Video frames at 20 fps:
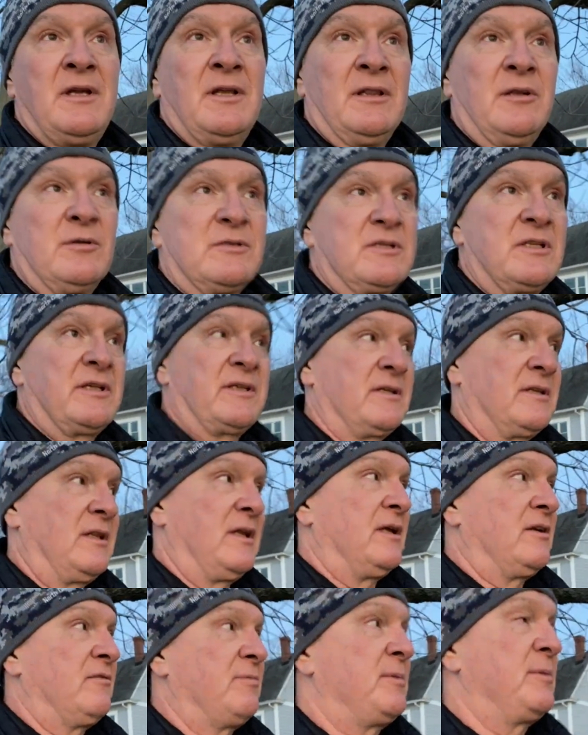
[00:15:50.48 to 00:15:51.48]
Looks like a
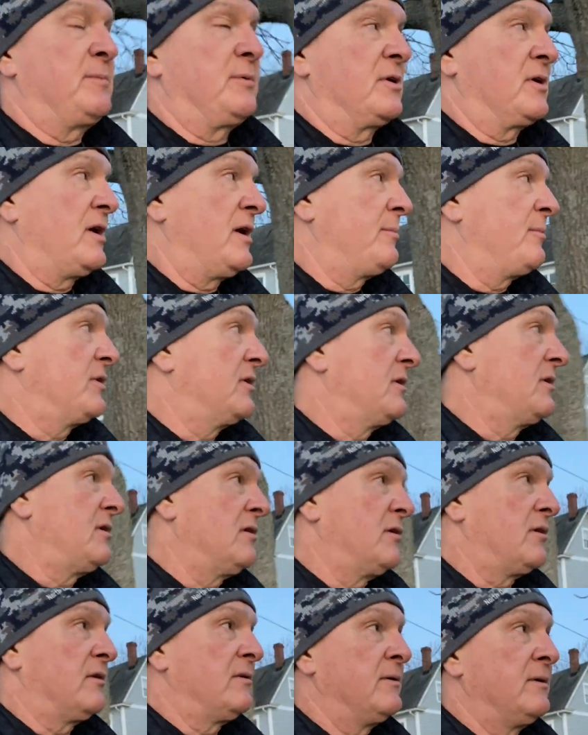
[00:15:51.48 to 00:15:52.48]
lot of people coming
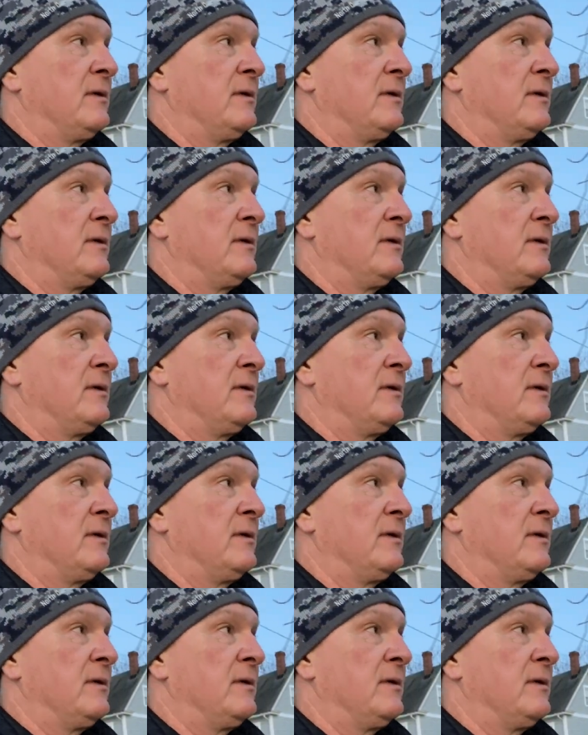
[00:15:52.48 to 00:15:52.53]
here.